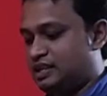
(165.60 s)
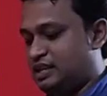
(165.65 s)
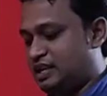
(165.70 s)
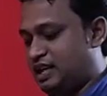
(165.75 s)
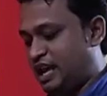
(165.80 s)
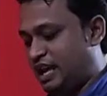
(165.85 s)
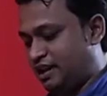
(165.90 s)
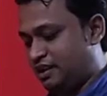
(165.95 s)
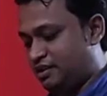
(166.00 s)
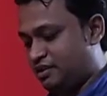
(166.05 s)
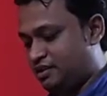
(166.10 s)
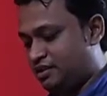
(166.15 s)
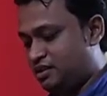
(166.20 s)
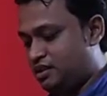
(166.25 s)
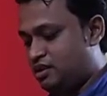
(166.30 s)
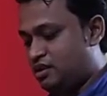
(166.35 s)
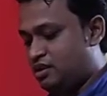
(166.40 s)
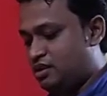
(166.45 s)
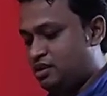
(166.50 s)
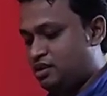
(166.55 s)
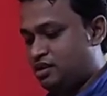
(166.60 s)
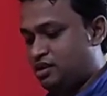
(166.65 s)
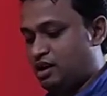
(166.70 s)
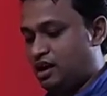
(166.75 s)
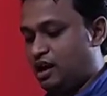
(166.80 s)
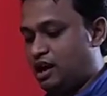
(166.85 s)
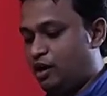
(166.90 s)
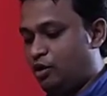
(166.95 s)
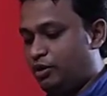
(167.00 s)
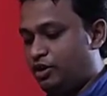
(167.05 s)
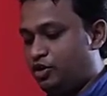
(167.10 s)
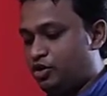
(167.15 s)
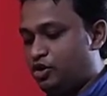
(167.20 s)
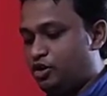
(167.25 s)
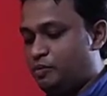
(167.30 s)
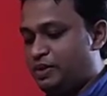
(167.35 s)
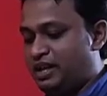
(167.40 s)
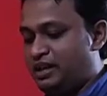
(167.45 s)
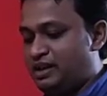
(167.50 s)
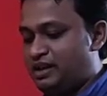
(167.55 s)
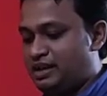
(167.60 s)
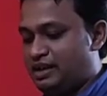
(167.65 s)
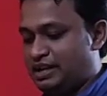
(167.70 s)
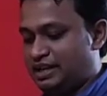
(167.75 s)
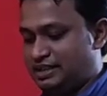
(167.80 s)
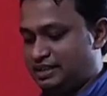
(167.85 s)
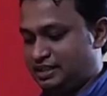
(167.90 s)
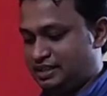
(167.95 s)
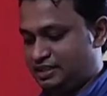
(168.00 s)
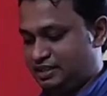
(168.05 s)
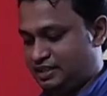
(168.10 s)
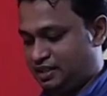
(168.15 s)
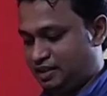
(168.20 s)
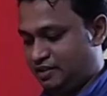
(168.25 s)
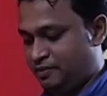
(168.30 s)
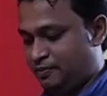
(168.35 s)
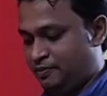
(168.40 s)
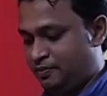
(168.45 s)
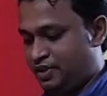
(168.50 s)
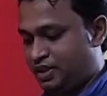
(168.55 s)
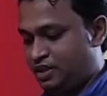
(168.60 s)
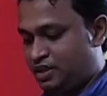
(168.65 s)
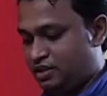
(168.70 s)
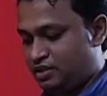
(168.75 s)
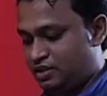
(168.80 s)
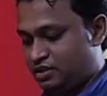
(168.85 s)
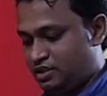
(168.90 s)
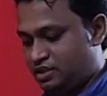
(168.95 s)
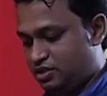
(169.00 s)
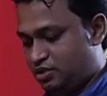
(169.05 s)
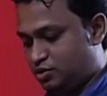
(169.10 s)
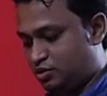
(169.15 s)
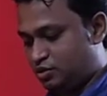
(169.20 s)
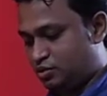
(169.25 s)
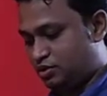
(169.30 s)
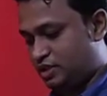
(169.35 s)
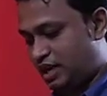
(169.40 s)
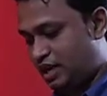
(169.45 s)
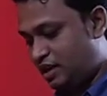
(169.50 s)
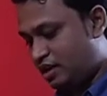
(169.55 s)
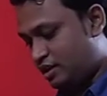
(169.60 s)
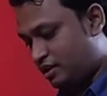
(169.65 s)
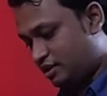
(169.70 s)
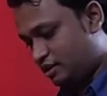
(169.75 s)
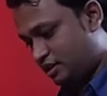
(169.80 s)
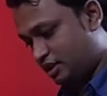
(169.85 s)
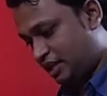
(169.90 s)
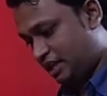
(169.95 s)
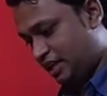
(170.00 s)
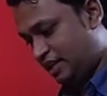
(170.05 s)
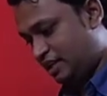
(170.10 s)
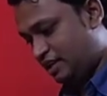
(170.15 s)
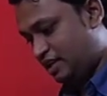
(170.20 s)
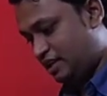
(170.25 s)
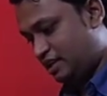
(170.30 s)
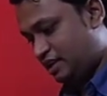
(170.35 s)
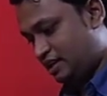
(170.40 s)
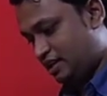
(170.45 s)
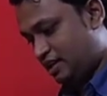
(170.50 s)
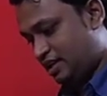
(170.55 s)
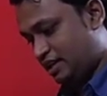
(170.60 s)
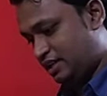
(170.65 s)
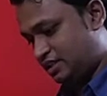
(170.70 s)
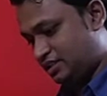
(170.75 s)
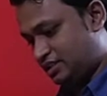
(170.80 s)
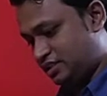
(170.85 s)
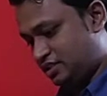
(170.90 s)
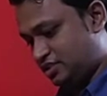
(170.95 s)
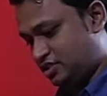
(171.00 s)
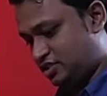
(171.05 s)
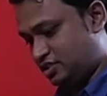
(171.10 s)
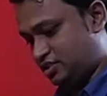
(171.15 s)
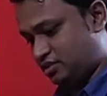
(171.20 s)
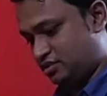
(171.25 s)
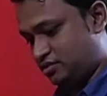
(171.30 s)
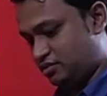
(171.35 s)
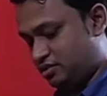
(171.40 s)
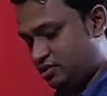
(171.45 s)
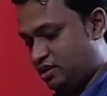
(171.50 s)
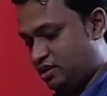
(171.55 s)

neck. How it will be? Let us see. Just do the neck extension.